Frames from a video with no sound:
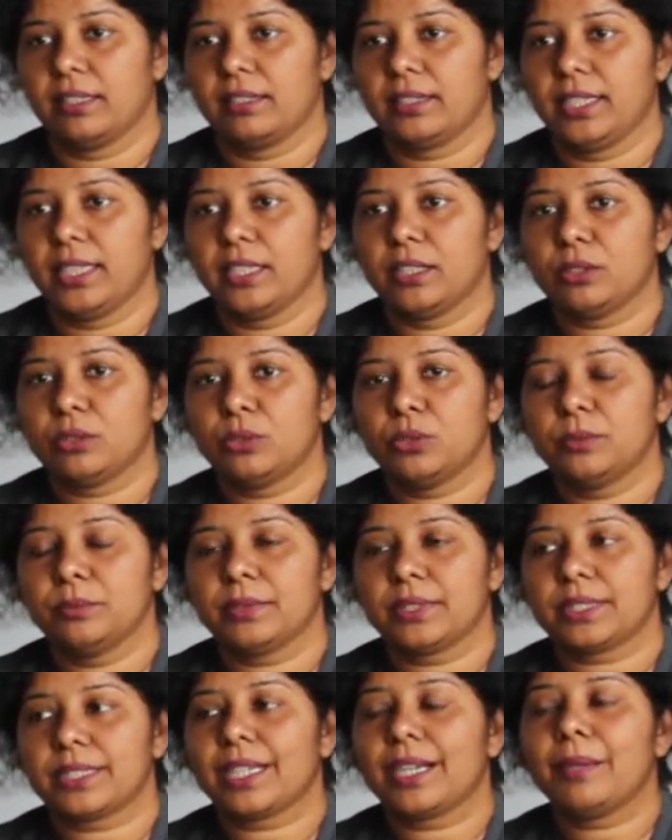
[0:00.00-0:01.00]
their
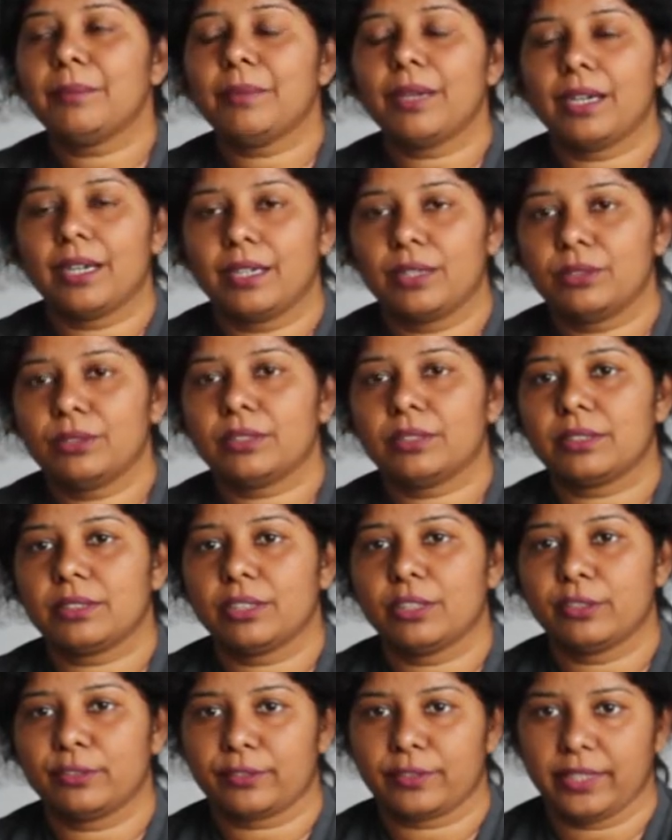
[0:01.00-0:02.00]
homes come out
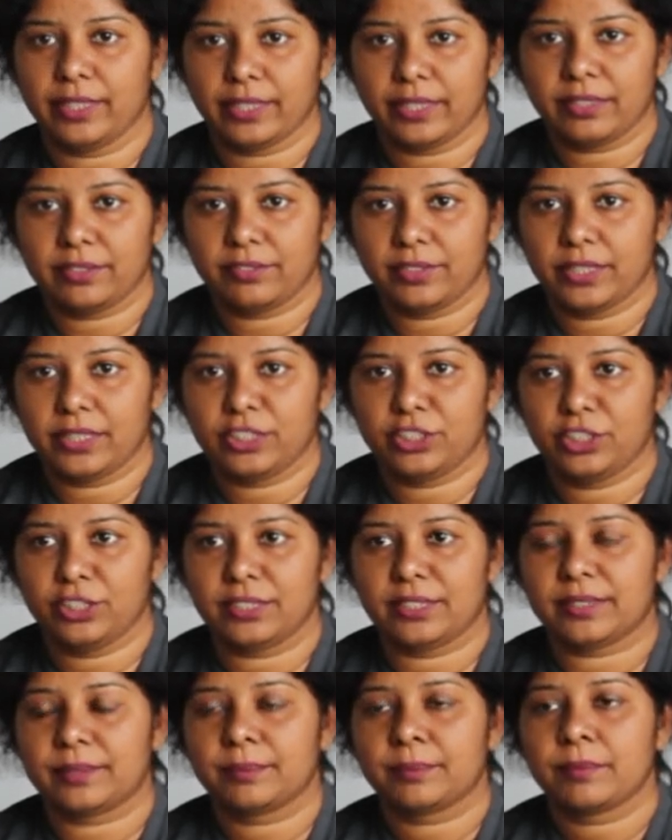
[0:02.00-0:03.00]
of their
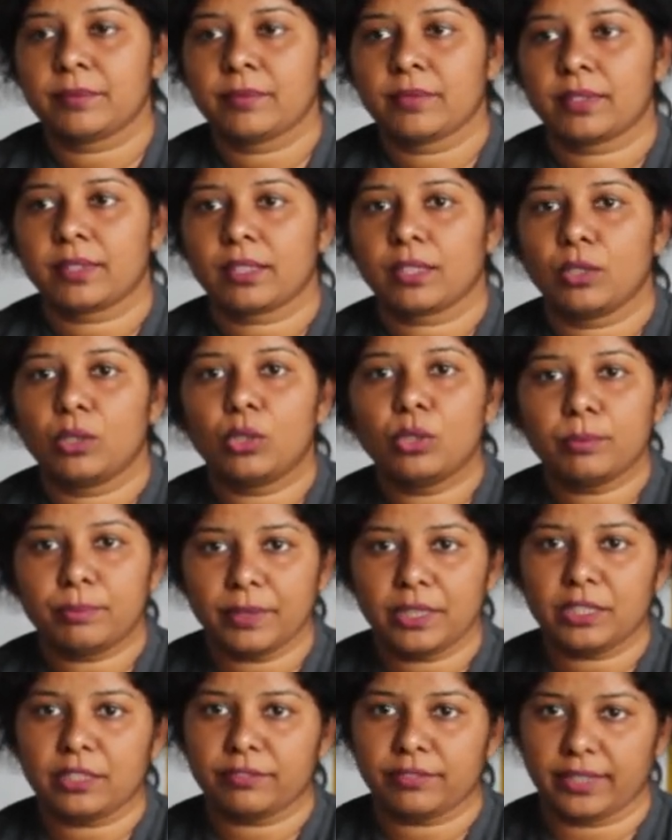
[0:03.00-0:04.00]
villages
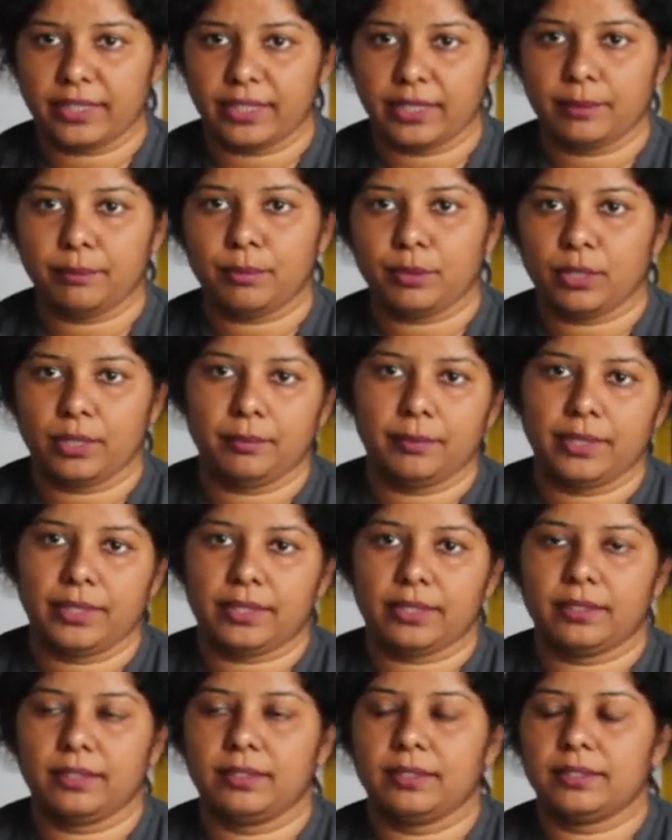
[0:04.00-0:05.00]
hoping to find
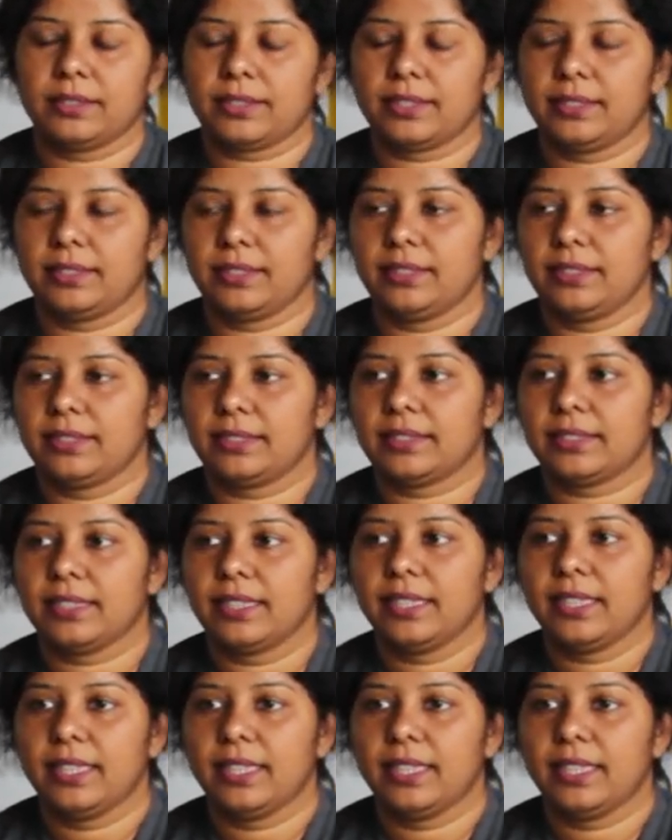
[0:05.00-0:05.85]
employment in the cities.